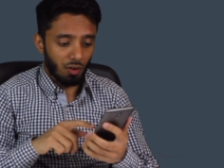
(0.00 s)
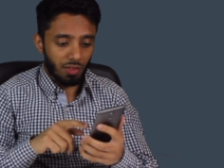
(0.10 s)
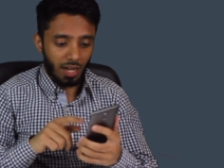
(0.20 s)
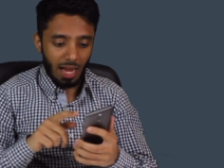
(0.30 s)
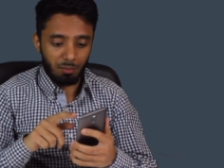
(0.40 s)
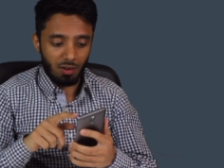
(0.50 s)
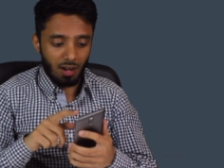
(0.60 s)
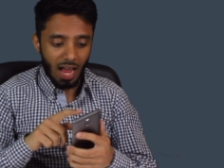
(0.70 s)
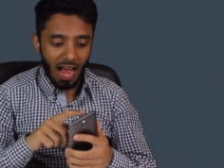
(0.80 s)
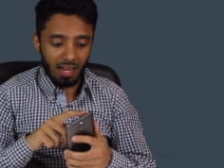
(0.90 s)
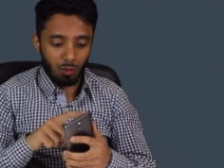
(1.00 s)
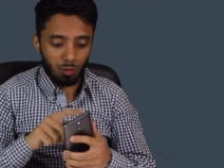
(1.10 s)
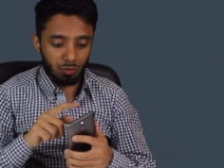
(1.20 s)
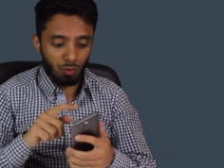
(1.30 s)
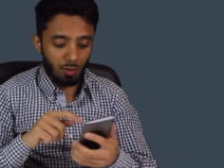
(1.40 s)
of the camera and
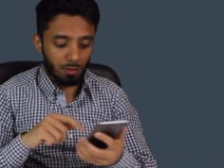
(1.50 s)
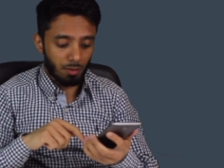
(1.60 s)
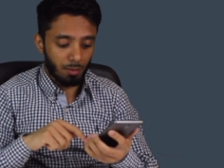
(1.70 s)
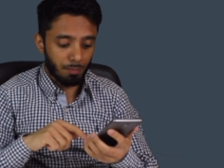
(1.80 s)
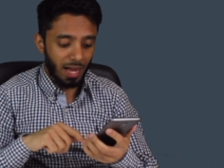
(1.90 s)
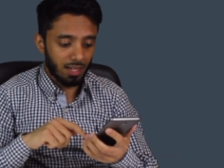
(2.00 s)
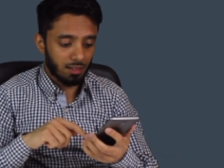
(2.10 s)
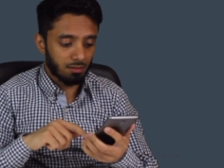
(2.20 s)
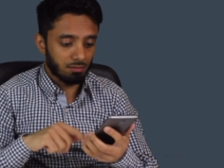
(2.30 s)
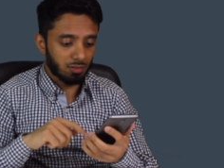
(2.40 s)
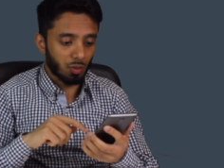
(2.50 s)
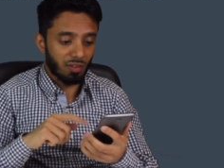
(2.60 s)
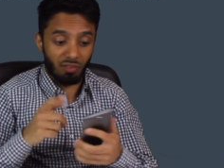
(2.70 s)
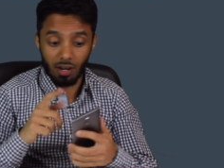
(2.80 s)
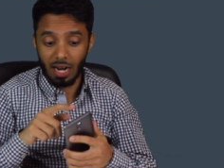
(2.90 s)
also the back, so the
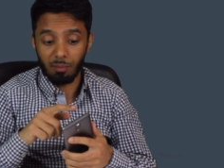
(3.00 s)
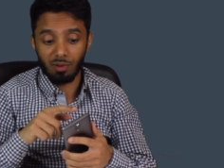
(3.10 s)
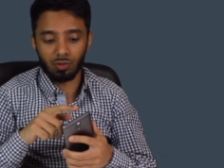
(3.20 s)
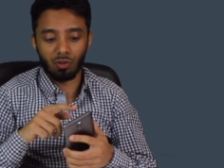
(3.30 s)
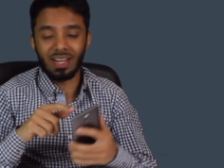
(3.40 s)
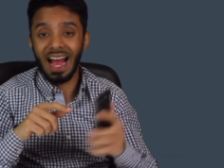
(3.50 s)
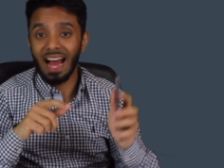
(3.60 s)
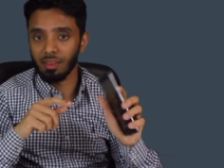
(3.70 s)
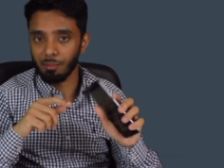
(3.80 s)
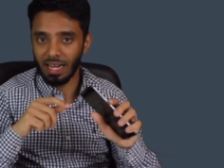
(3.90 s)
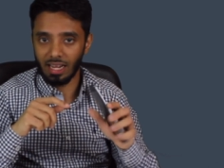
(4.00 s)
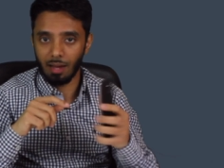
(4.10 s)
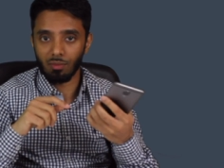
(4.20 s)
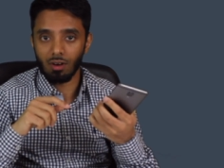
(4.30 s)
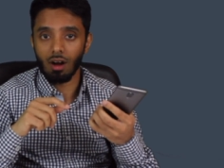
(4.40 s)
front camera, sorry, and the back
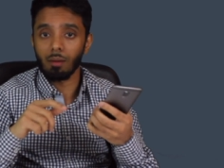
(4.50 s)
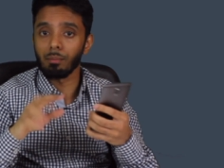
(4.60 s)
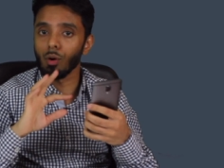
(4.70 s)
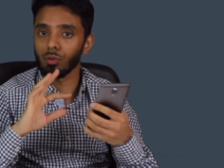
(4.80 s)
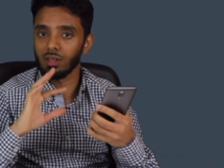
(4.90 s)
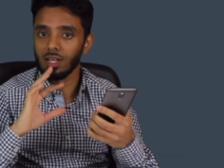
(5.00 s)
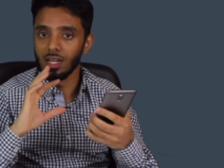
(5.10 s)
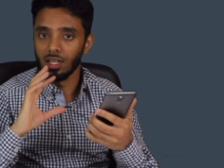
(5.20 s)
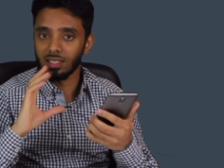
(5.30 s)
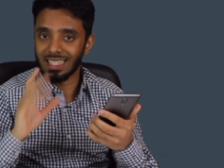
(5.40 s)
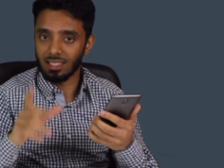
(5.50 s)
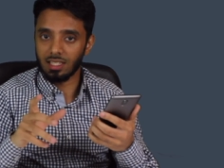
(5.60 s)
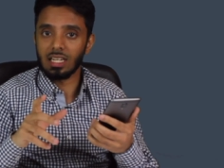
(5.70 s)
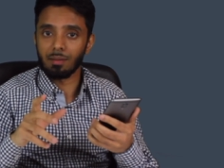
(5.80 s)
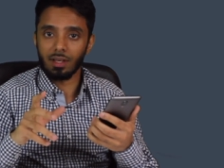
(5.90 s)
camera are both
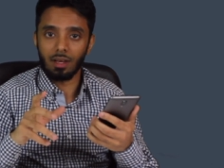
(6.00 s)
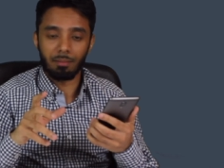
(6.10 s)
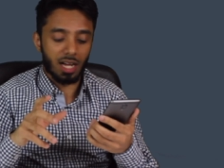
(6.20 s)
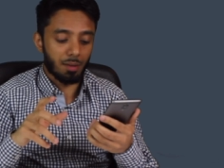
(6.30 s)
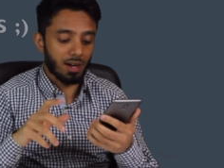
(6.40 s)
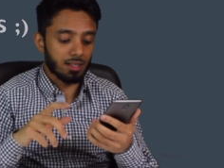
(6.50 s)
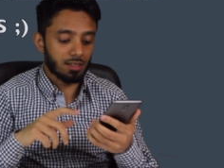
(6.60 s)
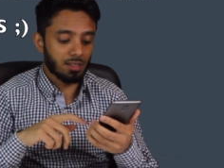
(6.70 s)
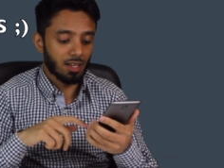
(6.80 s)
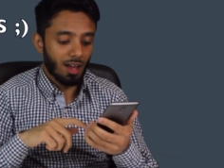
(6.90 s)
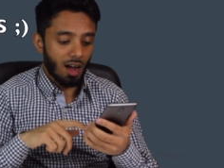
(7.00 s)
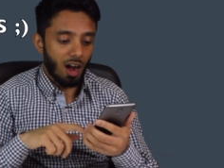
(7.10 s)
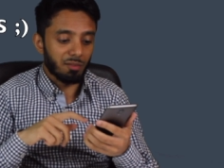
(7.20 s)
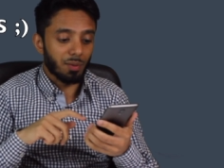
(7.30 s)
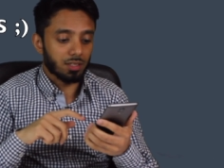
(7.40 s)
16MB.
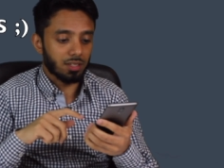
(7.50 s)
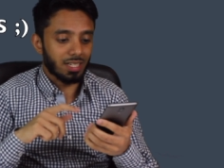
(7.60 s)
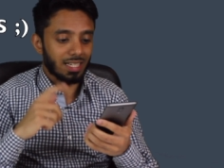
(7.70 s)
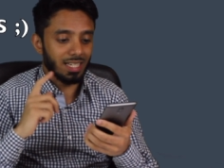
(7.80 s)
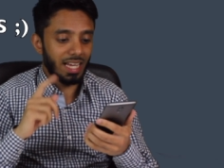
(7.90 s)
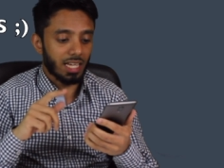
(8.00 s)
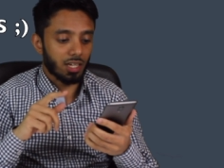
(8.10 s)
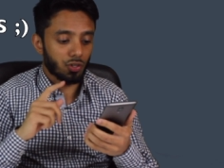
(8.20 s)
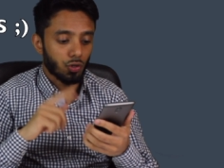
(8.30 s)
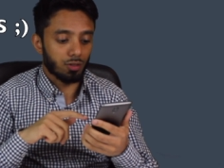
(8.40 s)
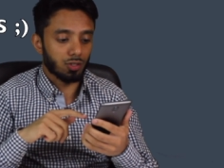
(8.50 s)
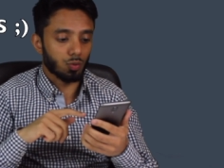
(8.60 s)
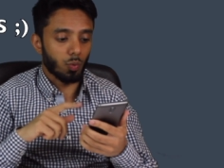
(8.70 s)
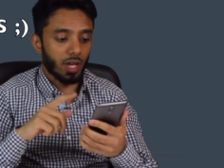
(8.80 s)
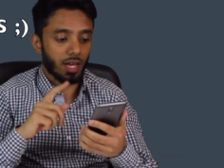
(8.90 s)
I personally taken
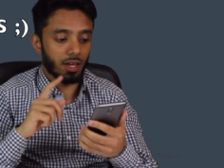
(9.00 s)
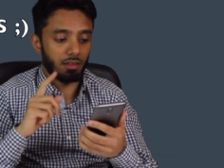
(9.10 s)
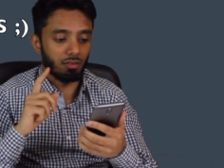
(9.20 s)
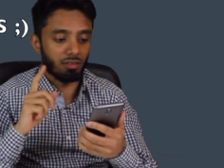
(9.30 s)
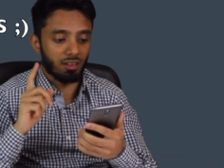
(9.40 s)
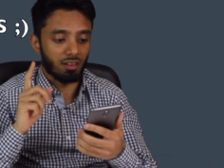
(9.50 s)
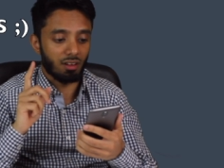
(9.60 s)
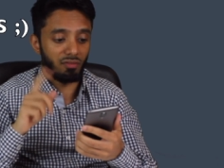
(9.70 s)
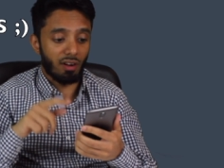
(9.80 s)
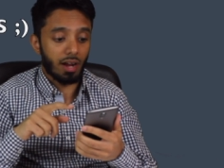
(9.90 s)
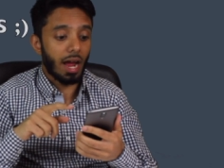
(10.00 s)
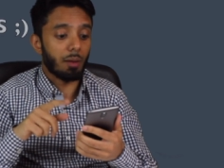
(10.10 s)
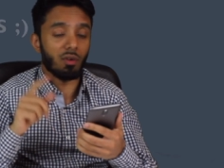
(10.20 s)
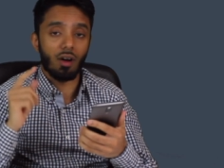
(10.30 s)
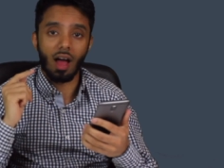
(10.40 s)
shots with the front
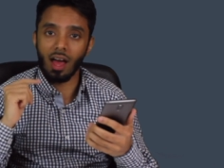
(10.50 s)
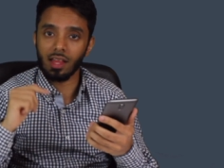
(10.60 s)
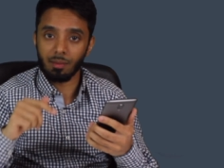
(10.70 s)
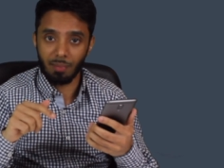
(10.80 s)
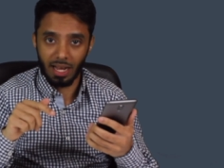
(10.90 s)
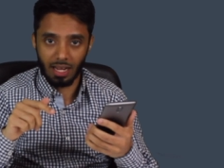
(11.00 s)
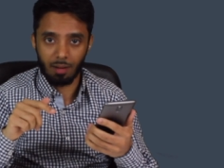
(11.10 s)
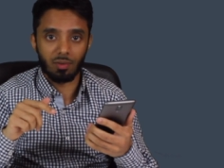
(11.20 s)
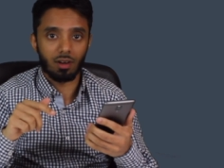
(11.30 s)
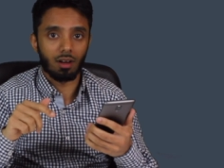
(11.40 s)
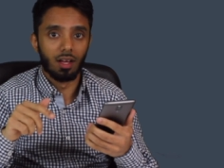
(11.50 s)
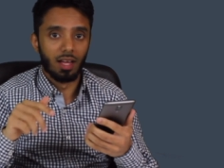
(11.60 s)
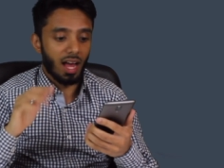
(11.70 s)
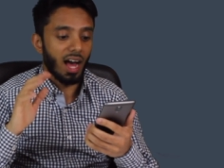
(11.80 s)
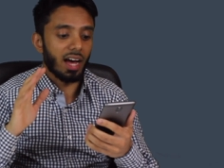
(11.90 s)
camera and the back camera,
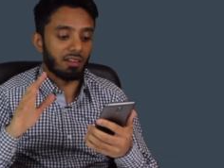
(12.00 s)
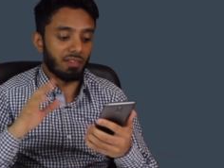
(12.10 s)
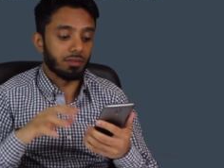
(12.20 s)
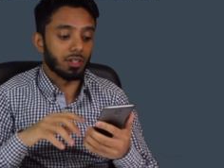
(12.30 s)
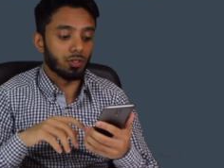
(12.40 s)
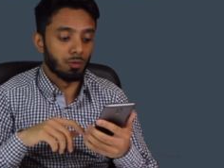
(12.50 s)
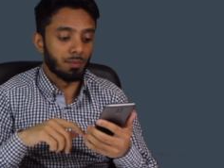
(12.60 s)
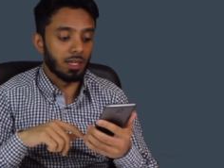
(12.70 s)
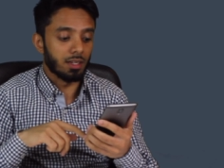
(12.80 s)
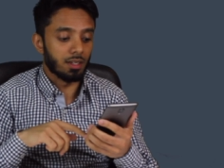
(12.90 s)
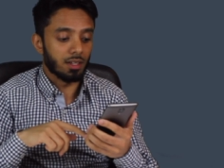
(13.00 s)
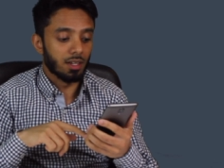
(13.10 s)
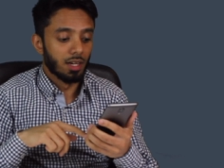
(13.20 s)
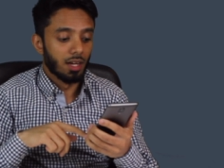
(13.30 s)
and I found it to be